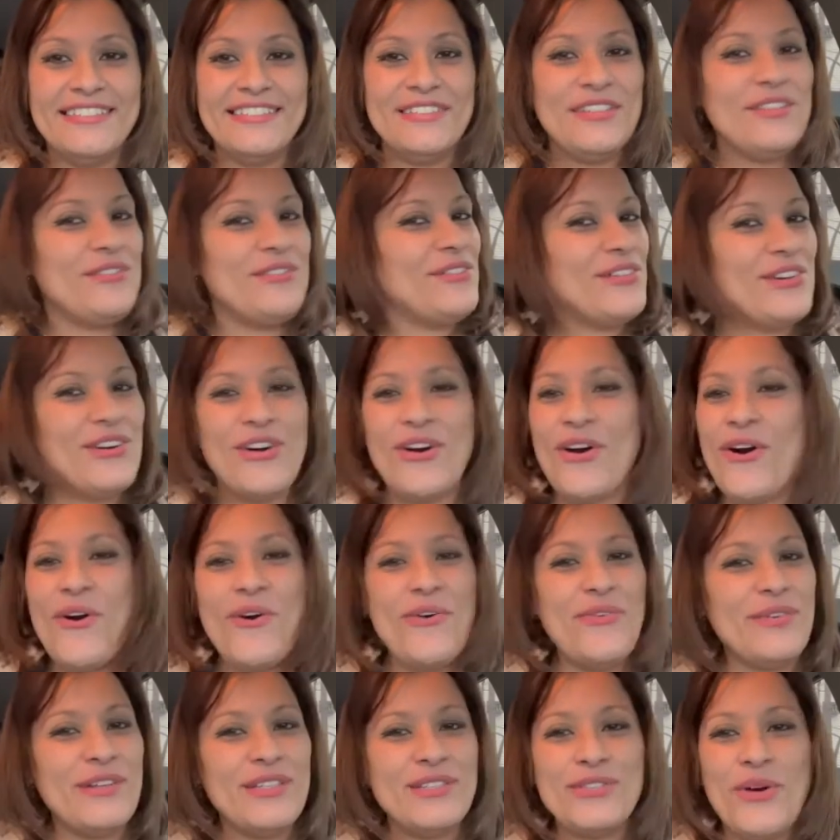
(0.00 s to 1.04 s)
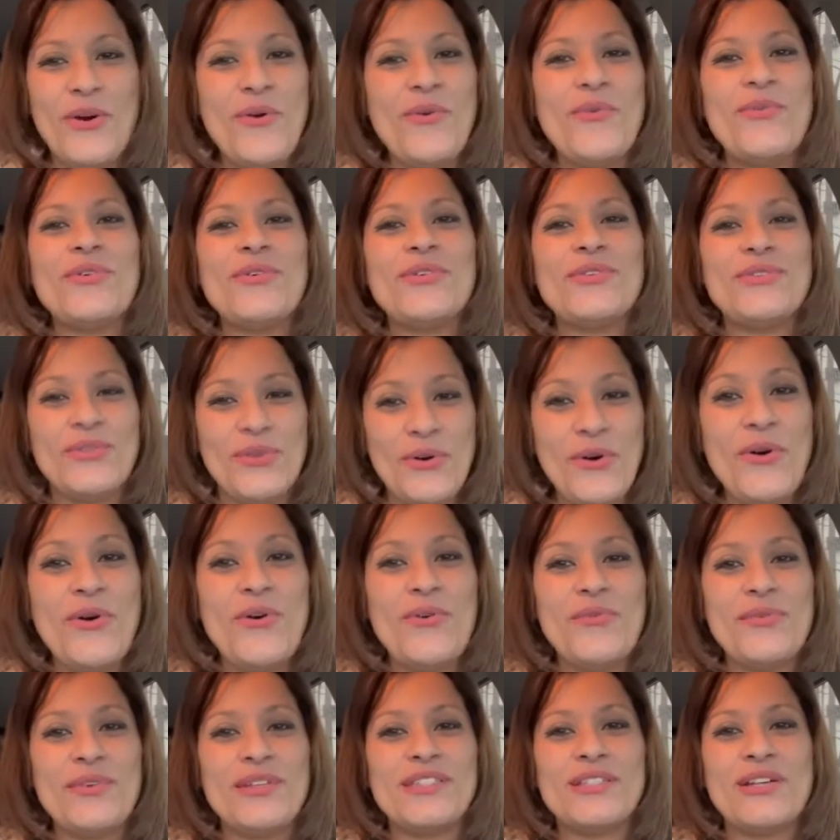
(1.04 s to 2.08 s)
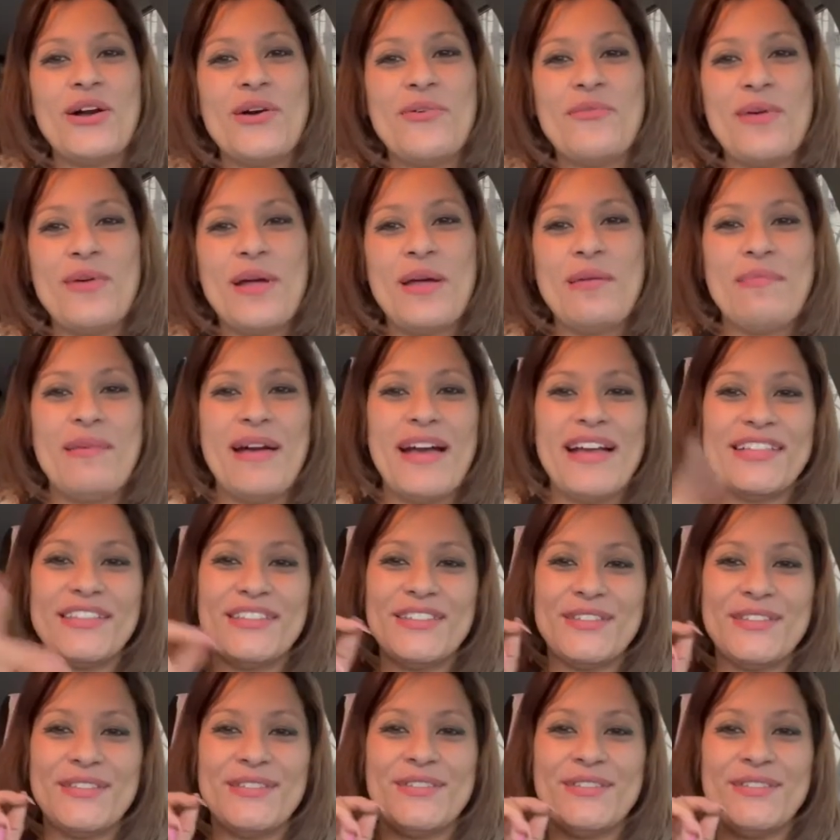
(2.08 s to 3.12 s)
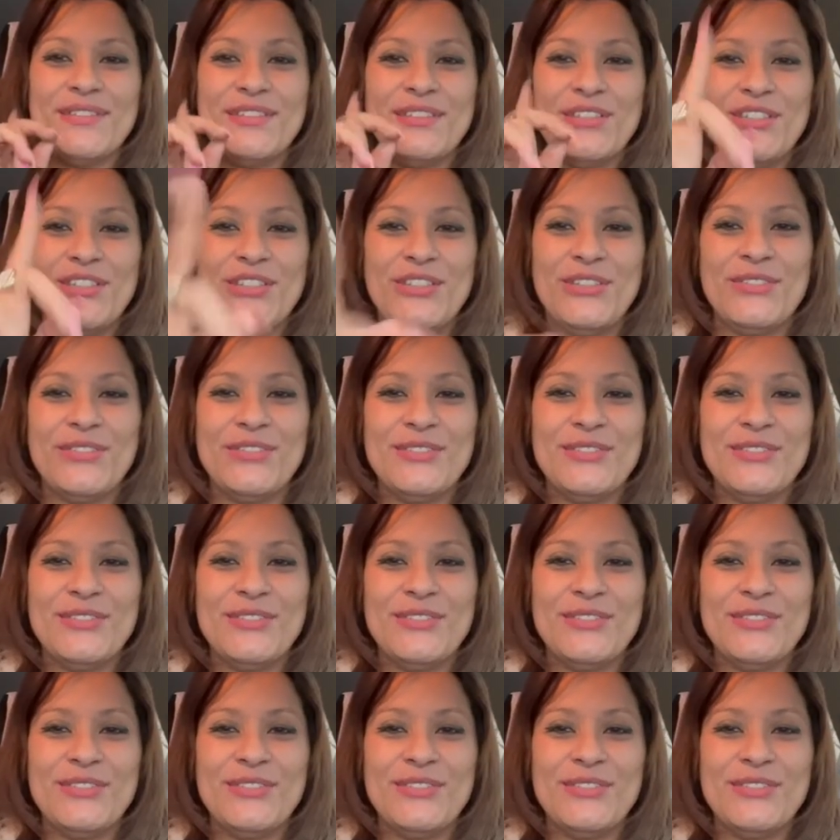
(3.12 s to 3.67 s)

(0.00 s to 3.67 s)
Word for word: will always, always, always come right back to you.